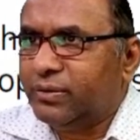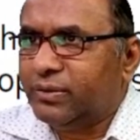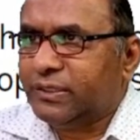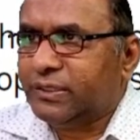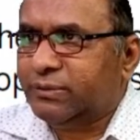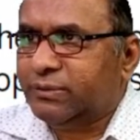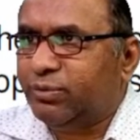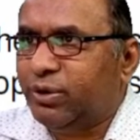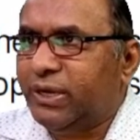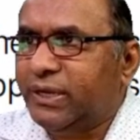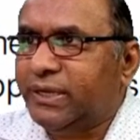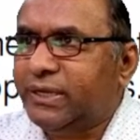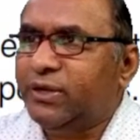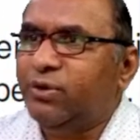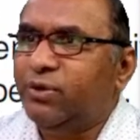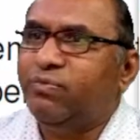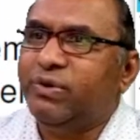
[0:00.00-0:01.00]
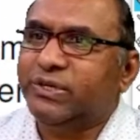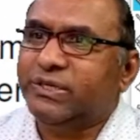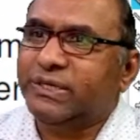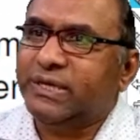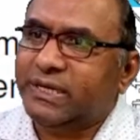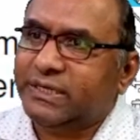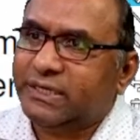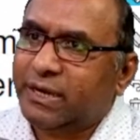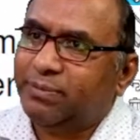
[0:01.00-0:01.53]
symbolic function
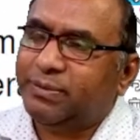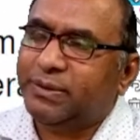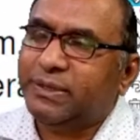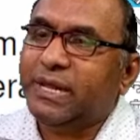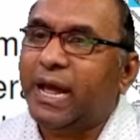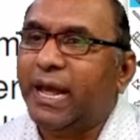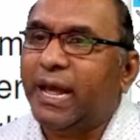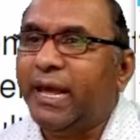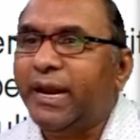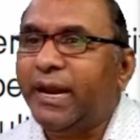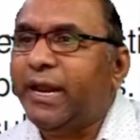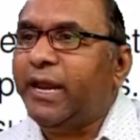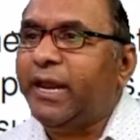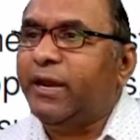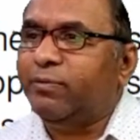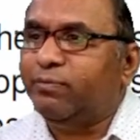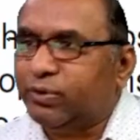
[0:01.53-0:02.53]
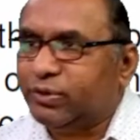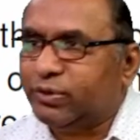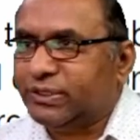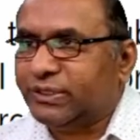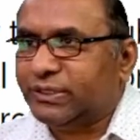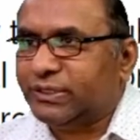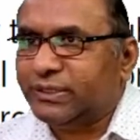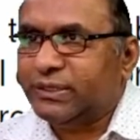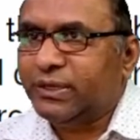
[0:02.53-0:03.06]
accept the array
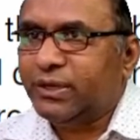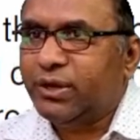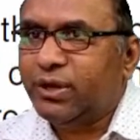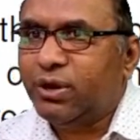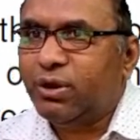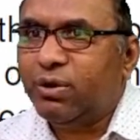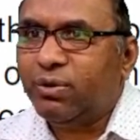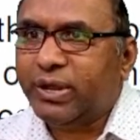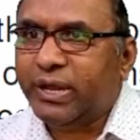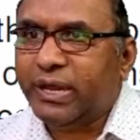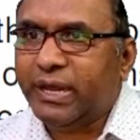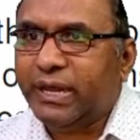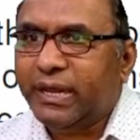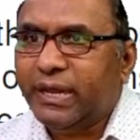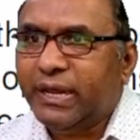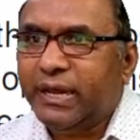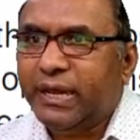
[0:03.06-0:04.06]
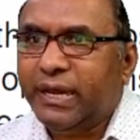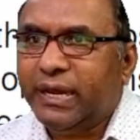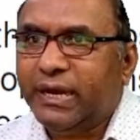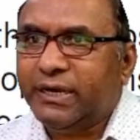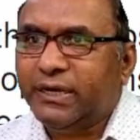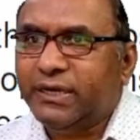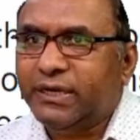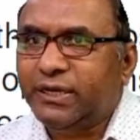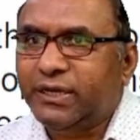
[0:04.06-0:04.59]
inputs, okay,
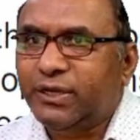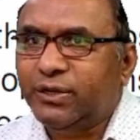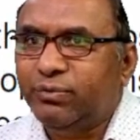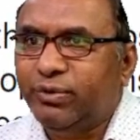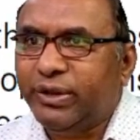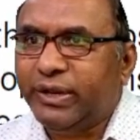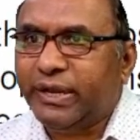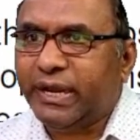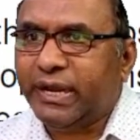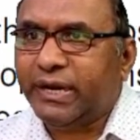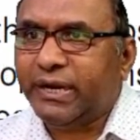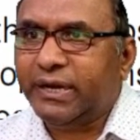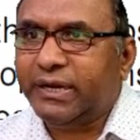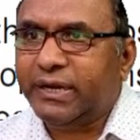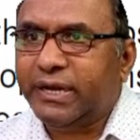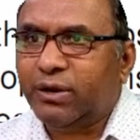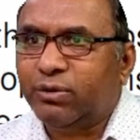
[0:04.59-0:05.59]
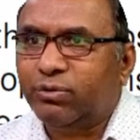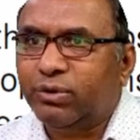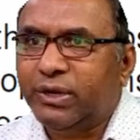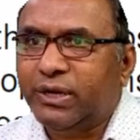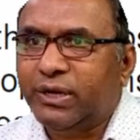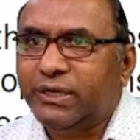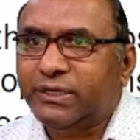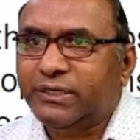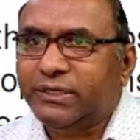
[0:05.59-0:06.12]
and we can
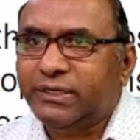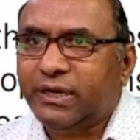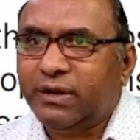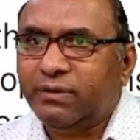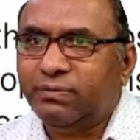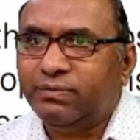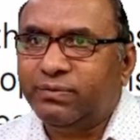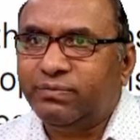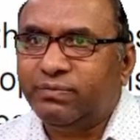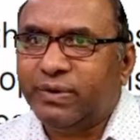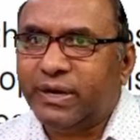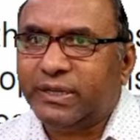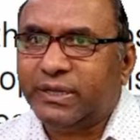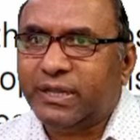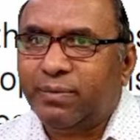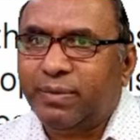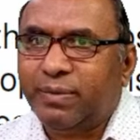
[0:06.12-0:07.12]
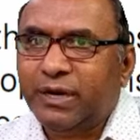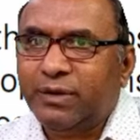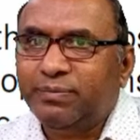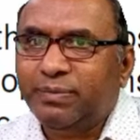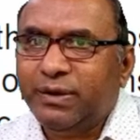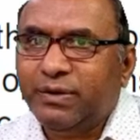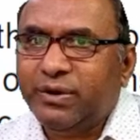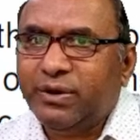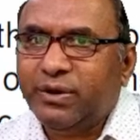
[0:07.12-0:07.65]
calculate f for the
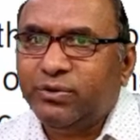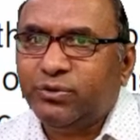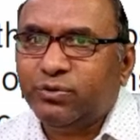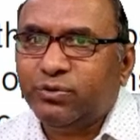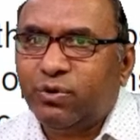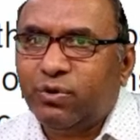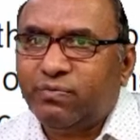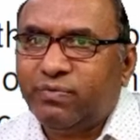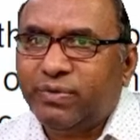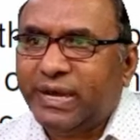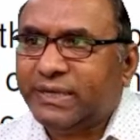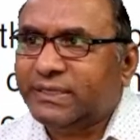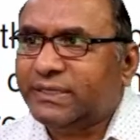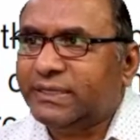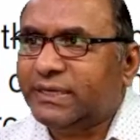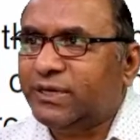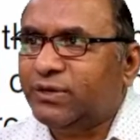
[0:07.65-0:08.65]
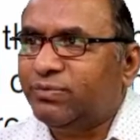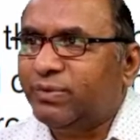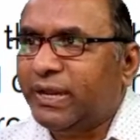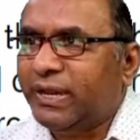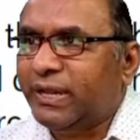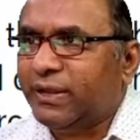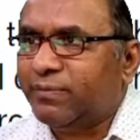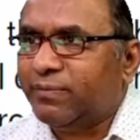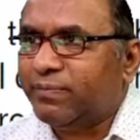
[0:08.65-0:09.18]
multiple values of x and
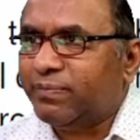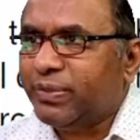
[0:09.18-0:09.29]
y.